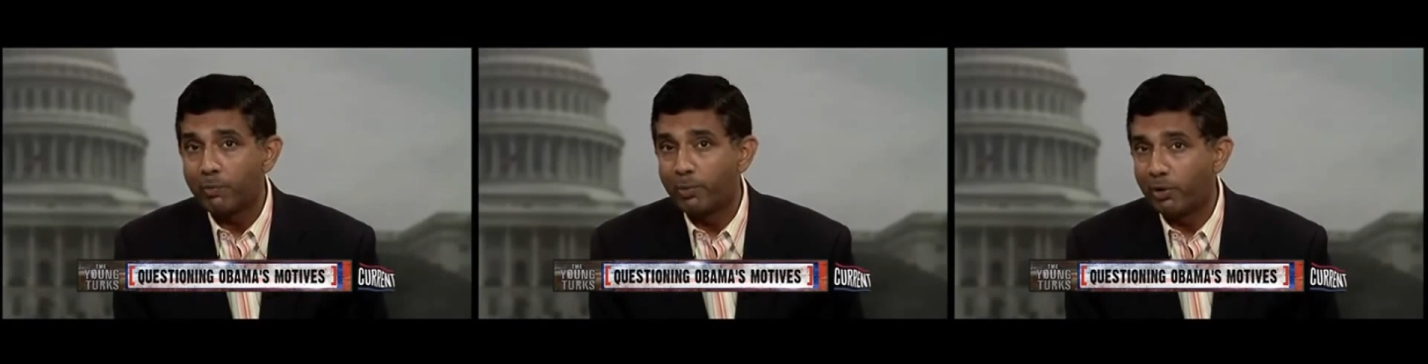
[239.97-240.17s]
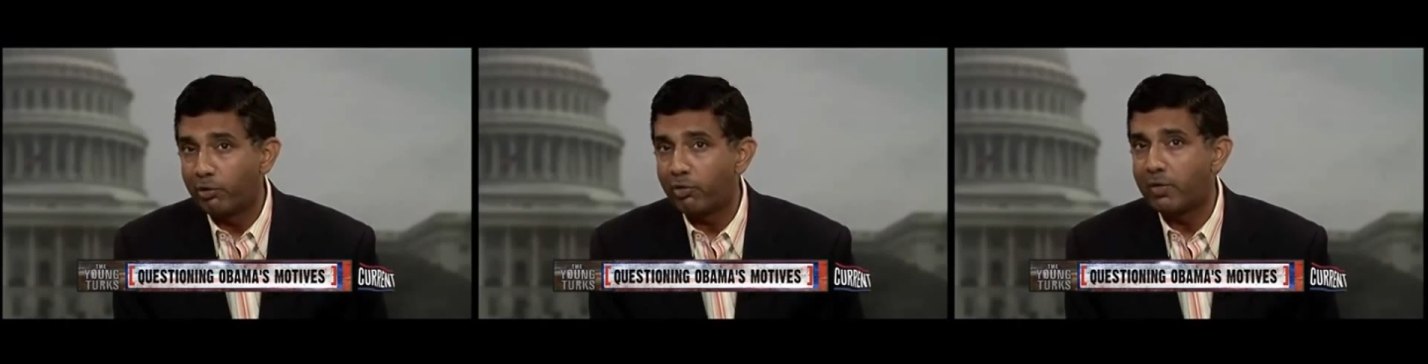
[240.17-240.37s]

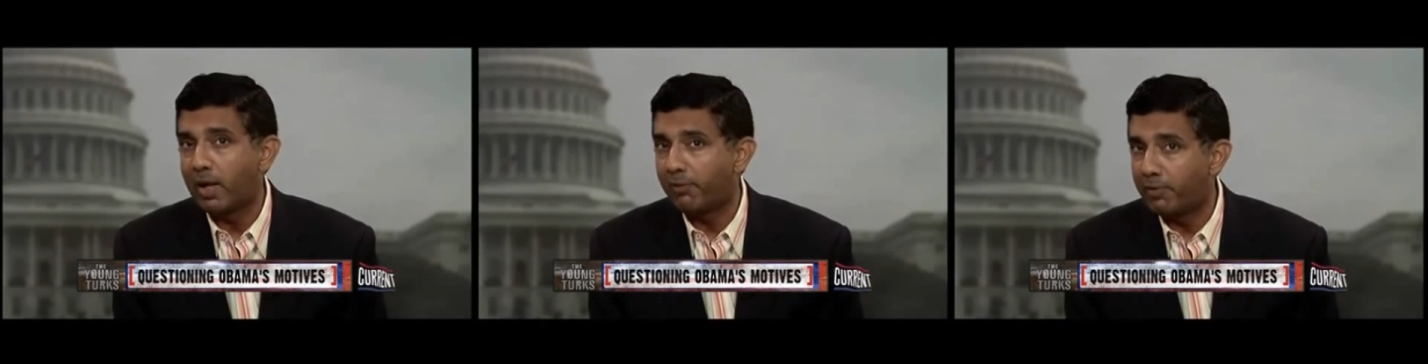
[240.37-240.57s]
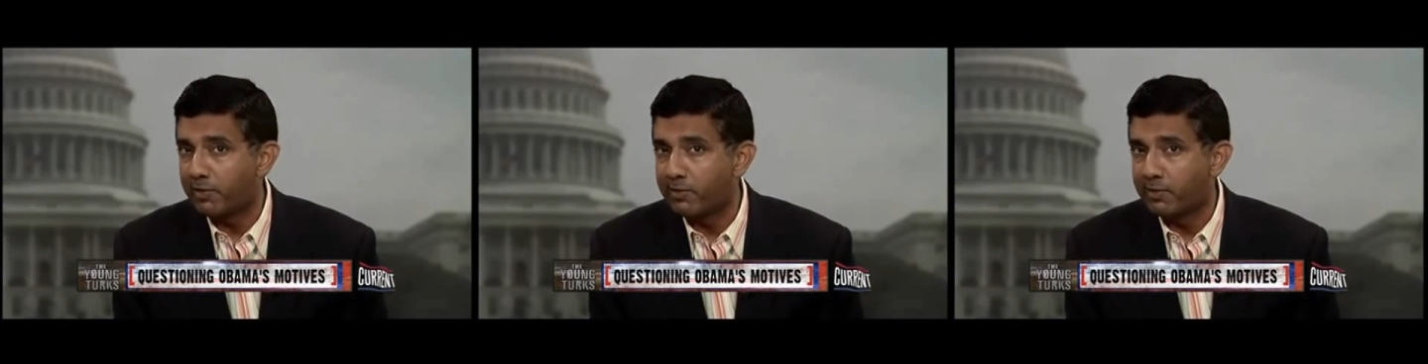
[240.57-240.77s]
Bush
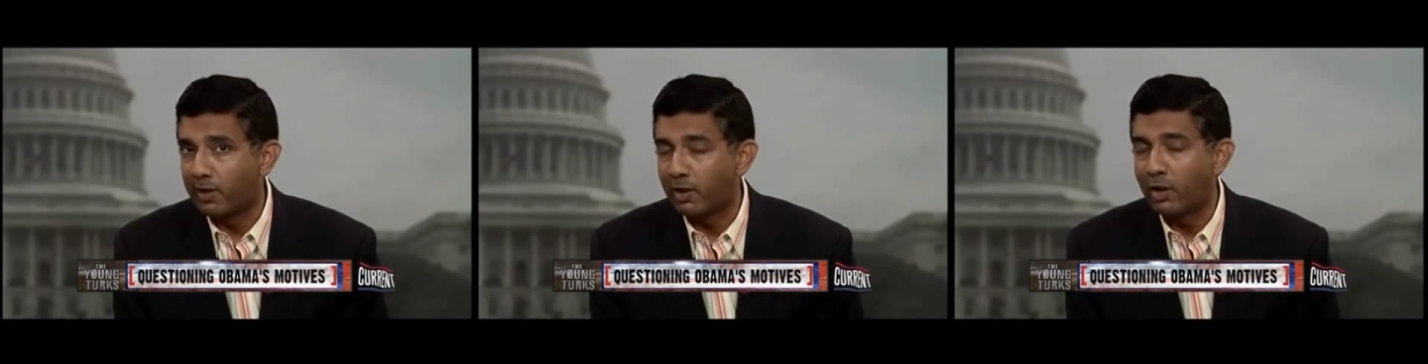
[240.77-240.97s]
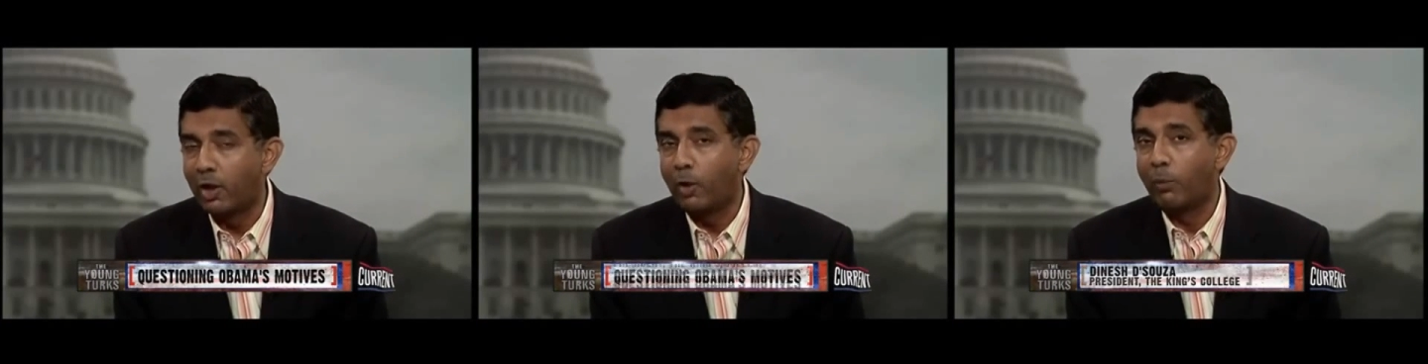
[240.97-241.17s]

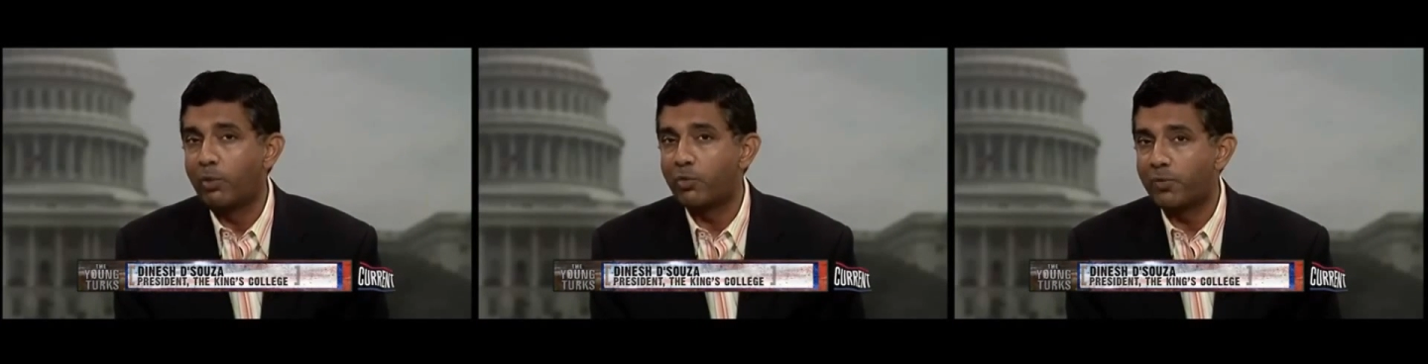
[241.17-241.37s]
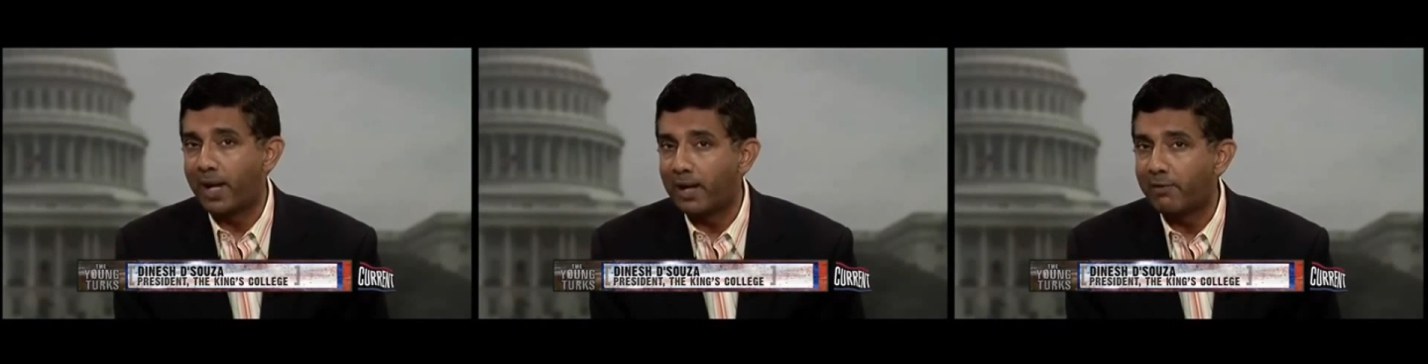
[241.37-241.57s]
deficit
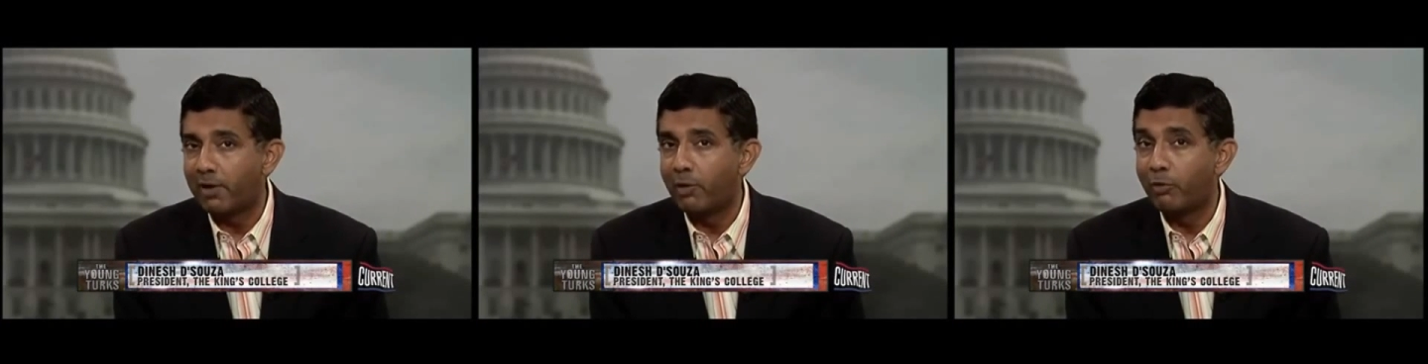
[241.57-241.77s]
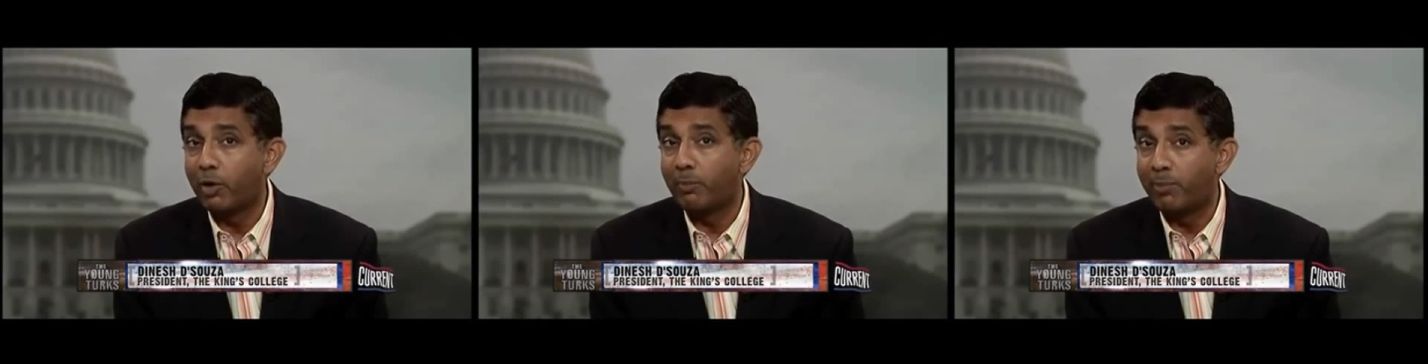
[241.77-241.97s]
was
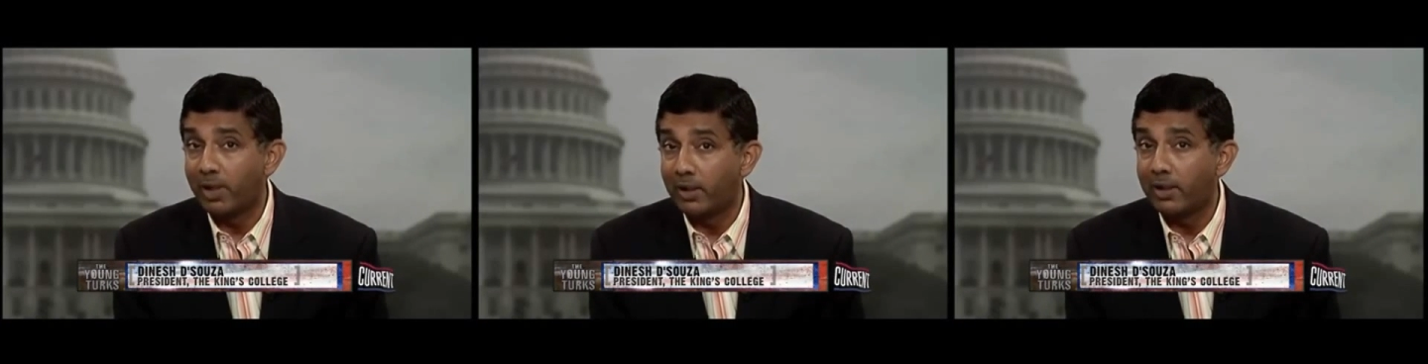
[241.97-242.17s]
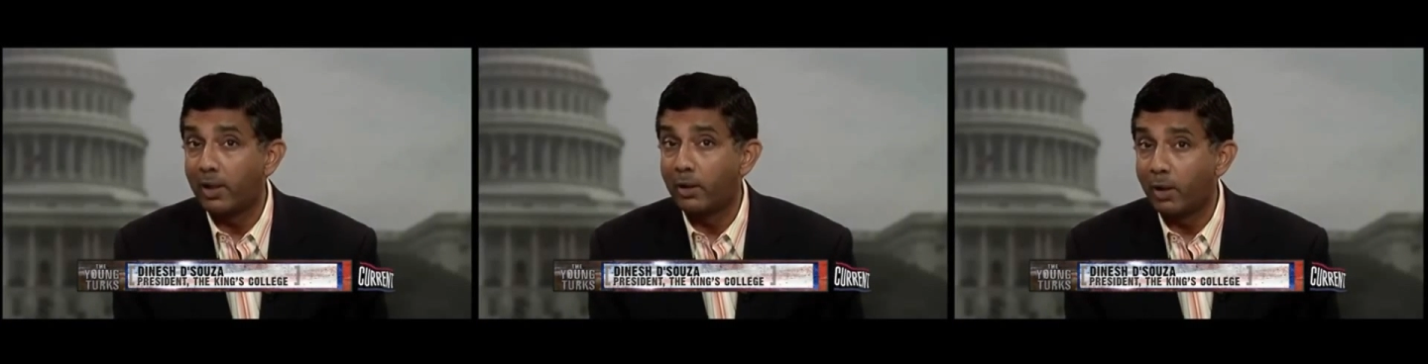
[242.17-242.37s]
$500 billion.